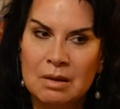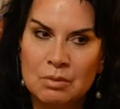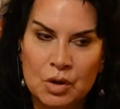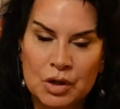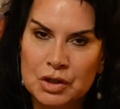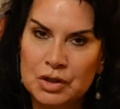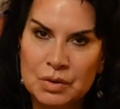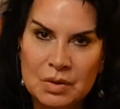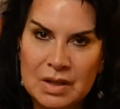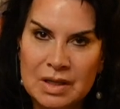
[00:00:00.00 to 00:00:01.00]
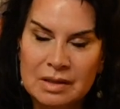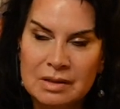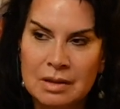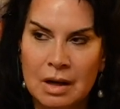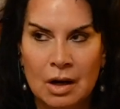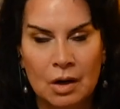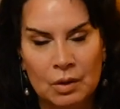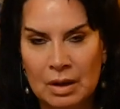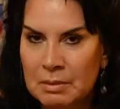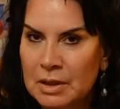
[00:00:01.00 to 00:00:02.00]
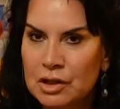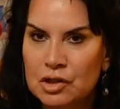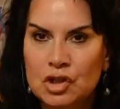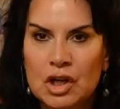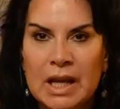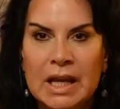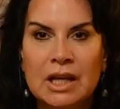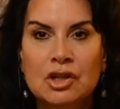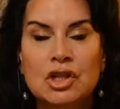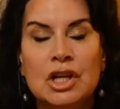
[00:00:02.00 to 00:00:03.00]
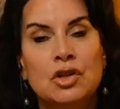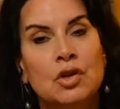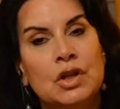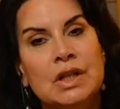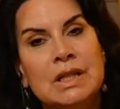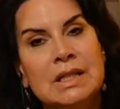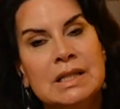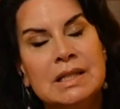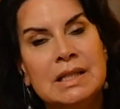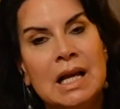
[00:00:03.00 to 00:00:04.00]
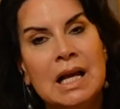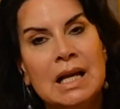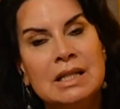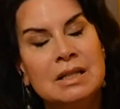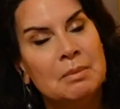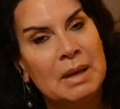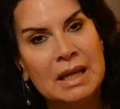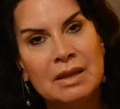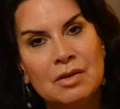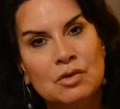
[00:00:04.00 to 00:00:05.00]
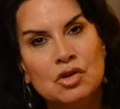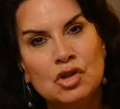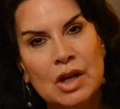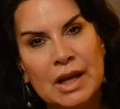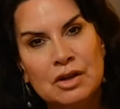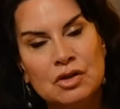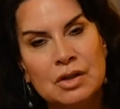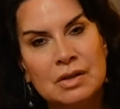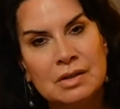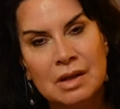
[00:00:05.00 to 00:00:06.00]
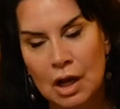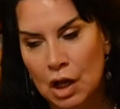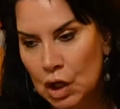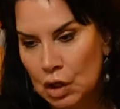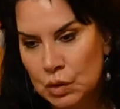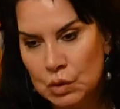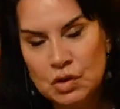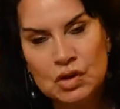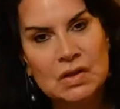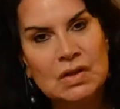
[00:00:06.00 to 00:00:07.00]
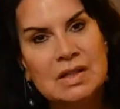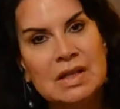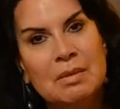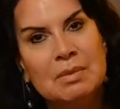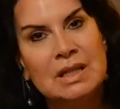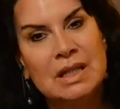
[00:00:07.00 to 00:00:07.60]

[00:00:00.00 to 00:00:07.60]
I'm going to do this or I'm going to change, and you're going to decide to make those changes, you just stepped